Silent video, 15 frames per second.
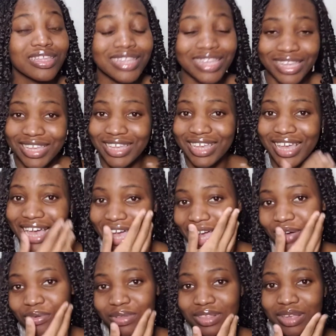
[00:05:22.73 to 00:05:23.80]
the
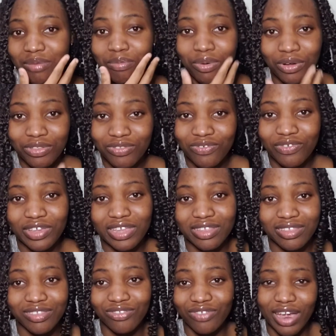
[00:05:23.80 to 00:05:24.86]
guy with a burnt
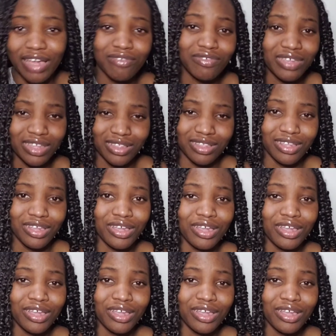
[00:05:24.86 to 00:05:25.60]
face driving.